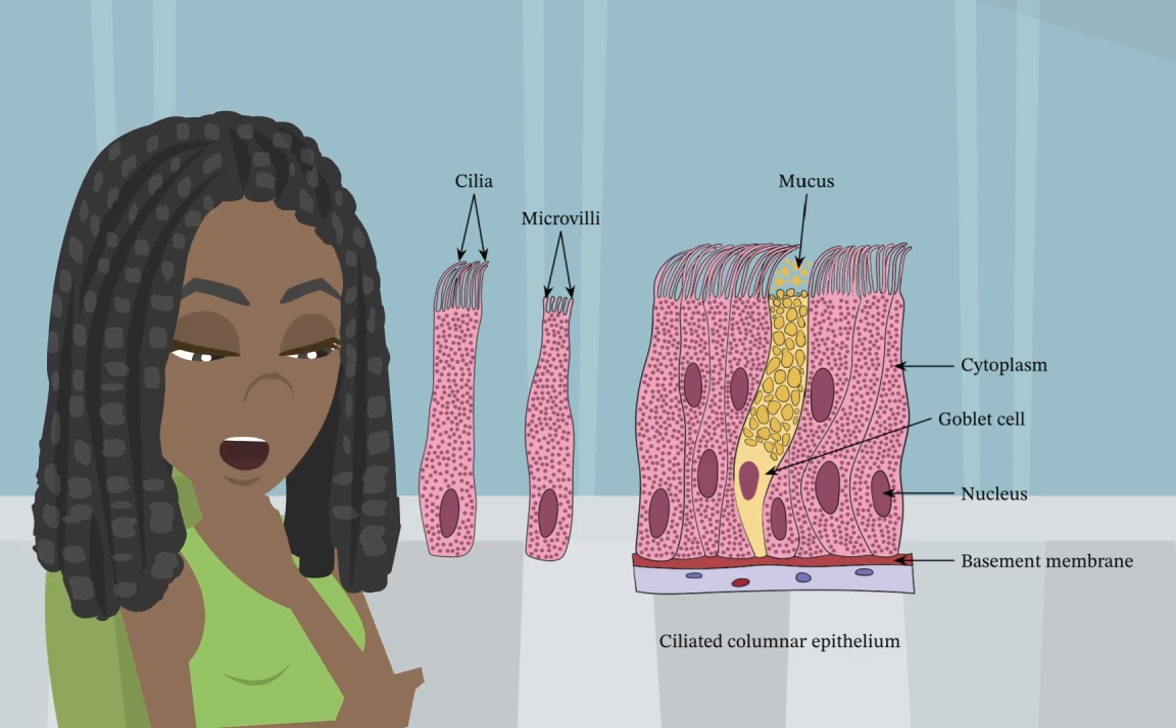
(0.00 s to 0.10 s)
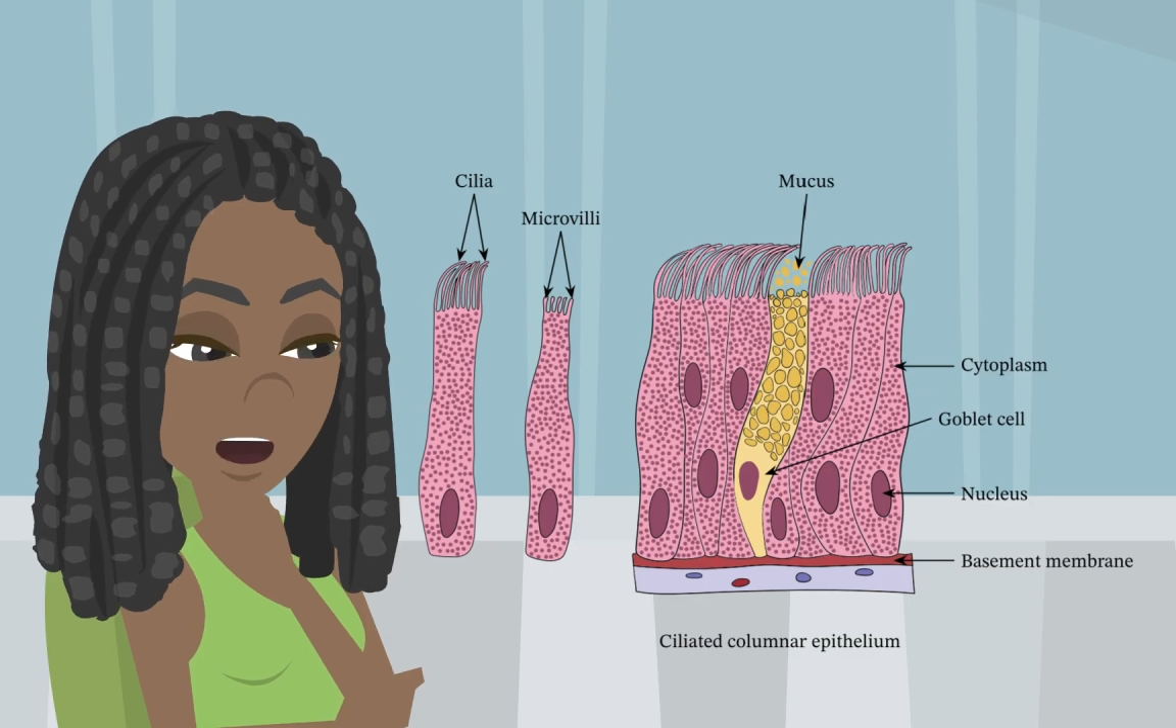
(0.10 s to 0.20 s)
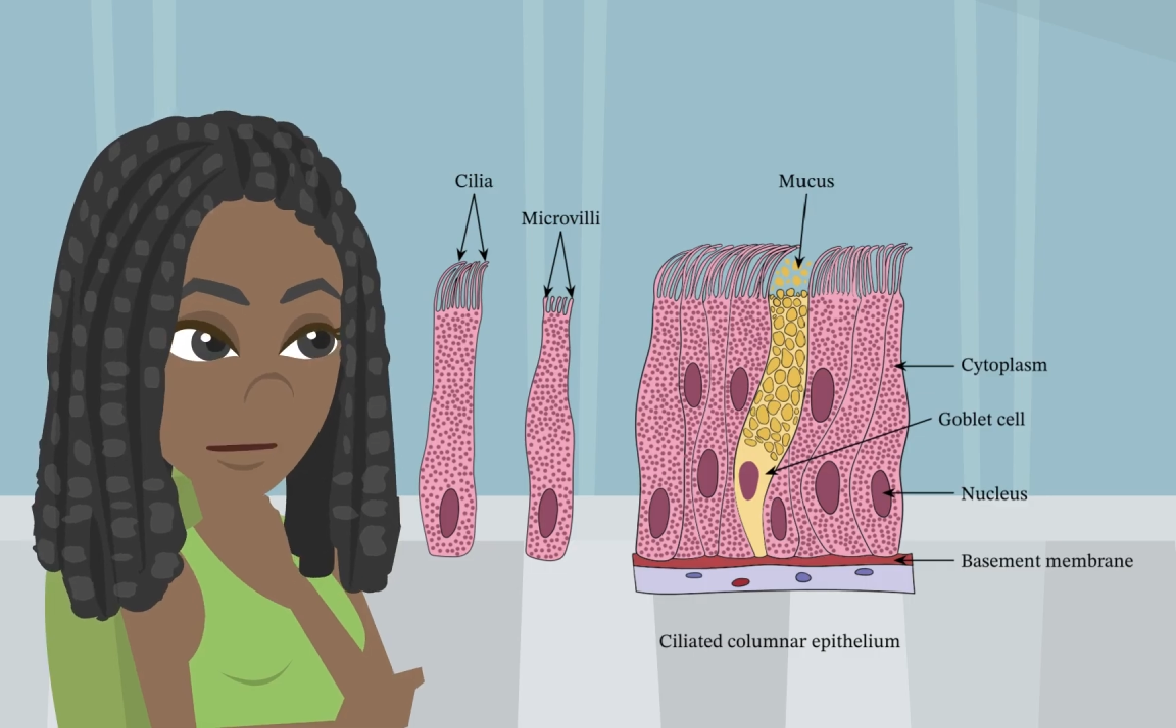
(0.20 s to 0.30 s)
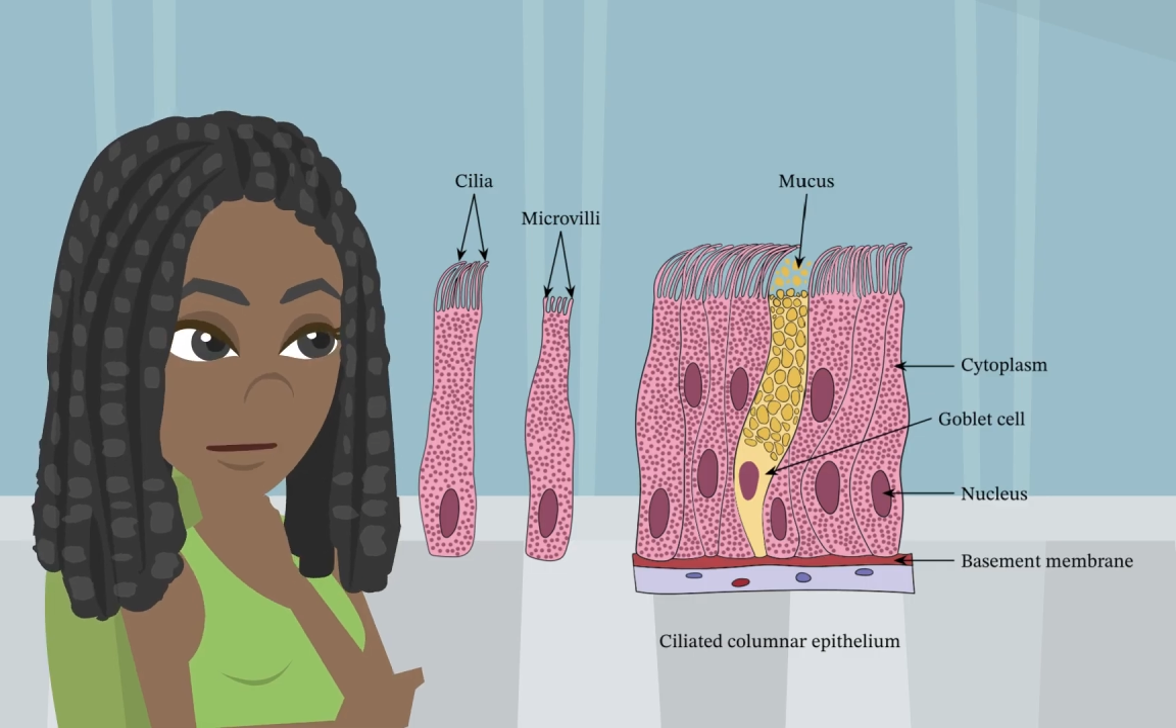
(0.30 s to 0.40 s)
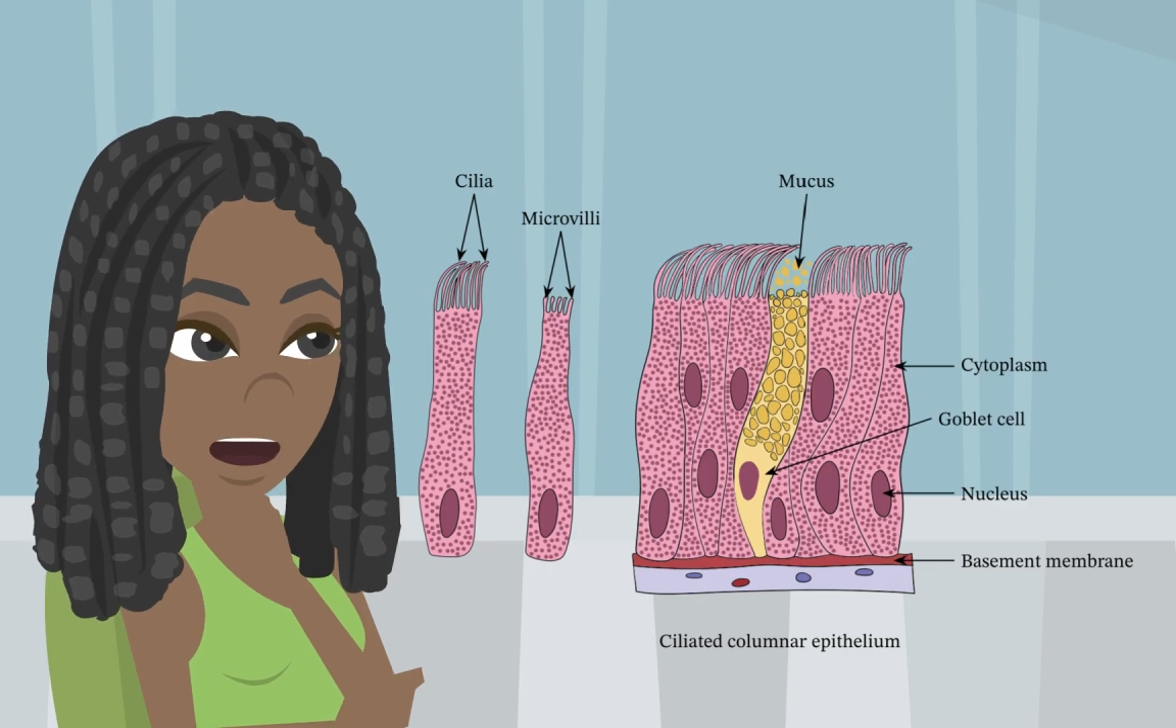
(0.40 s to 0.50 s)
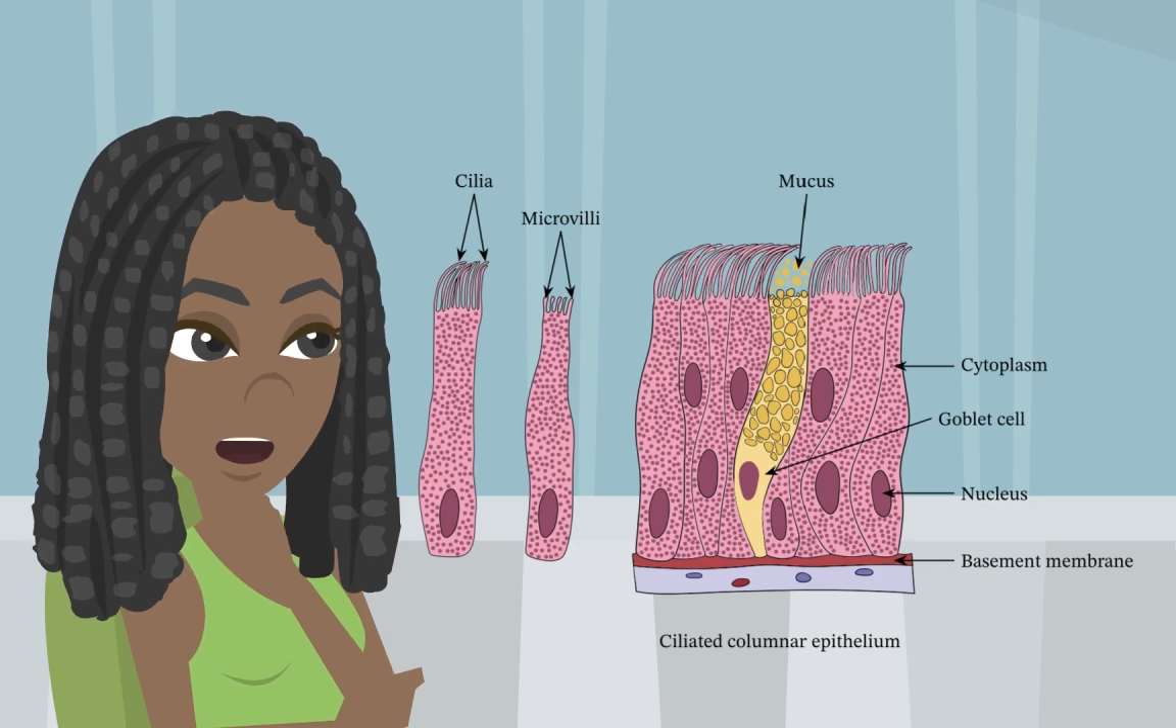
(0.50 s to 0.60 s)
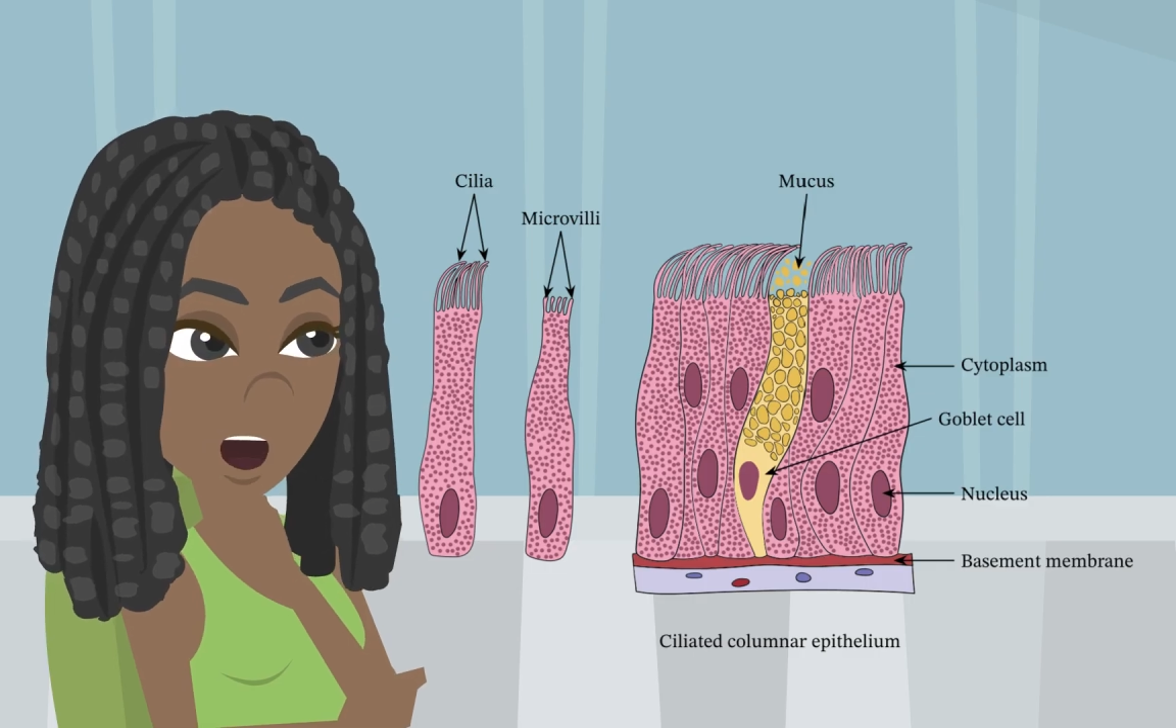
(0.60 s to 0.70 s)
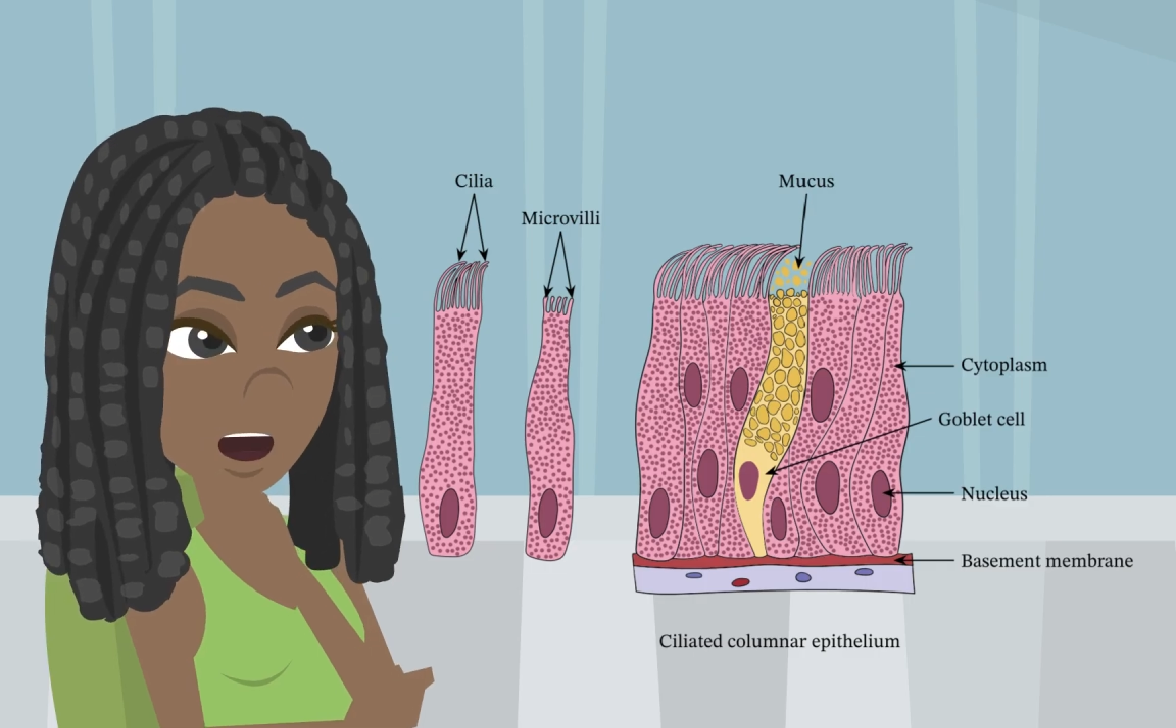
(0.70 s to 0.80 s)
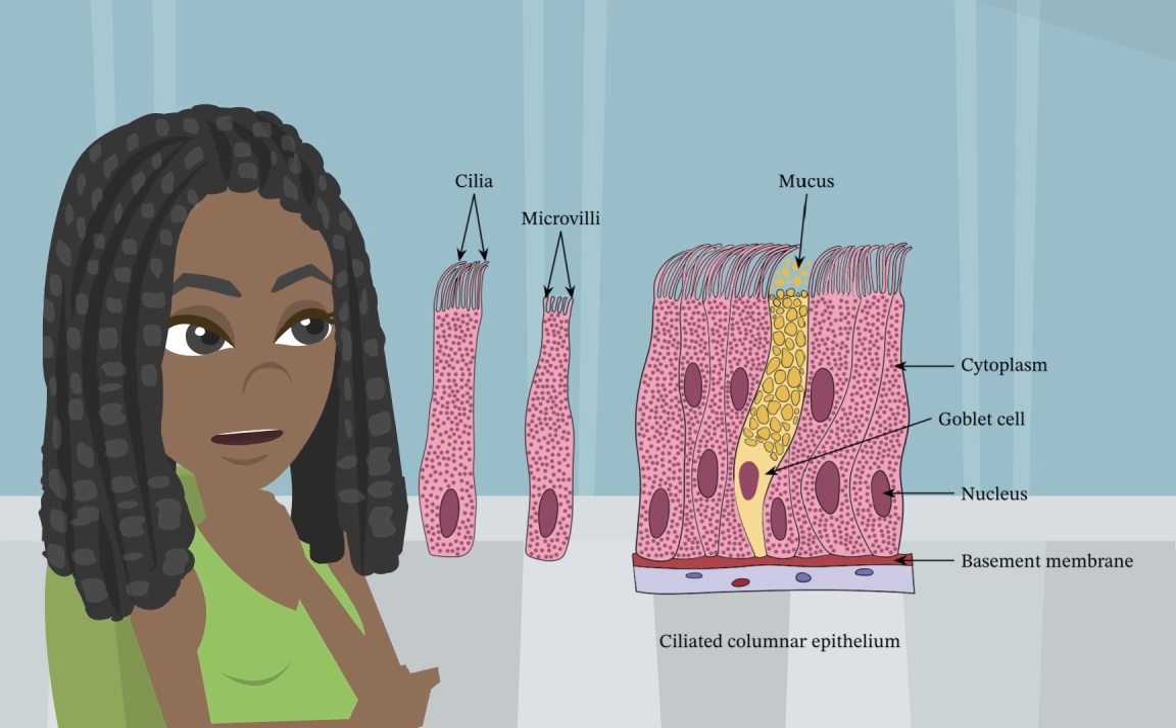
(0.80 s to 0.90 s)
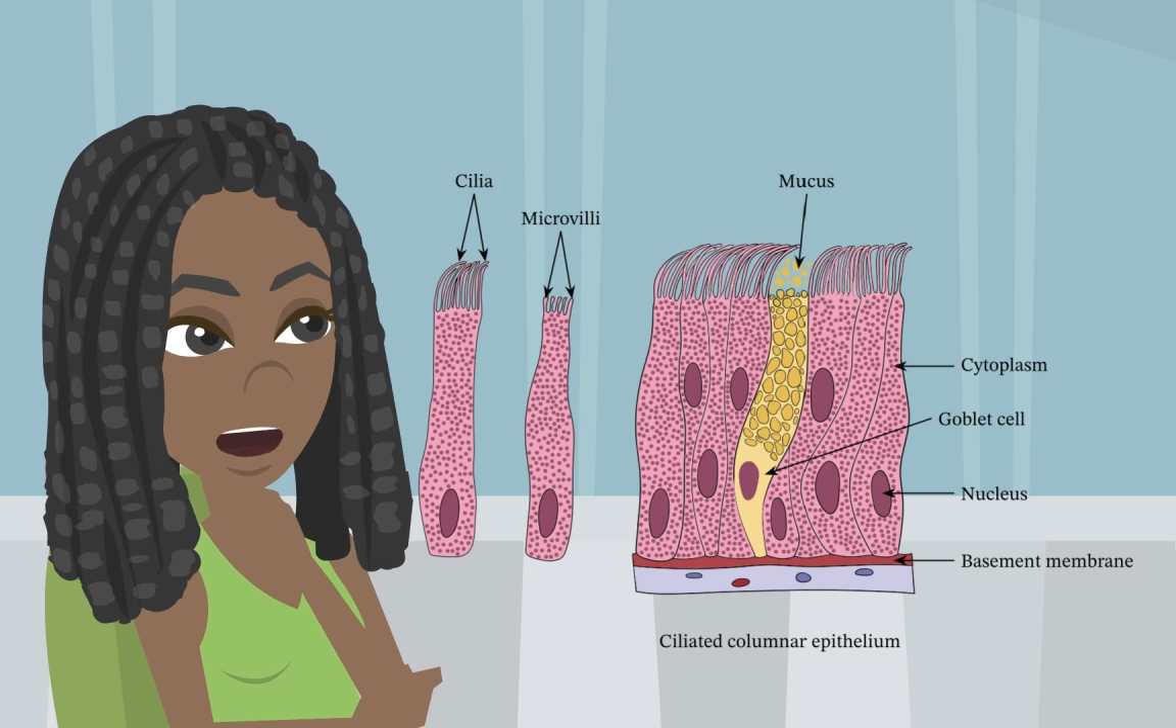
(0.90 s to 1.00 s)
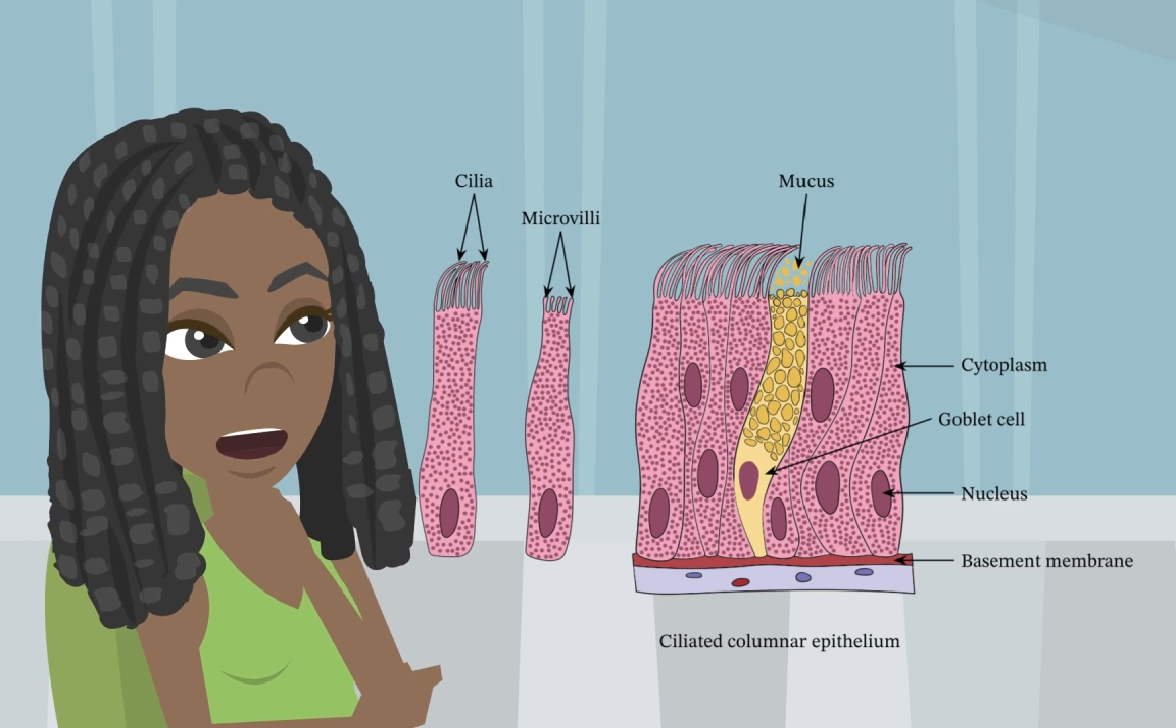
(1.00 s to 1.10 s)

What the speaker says: Each organ in a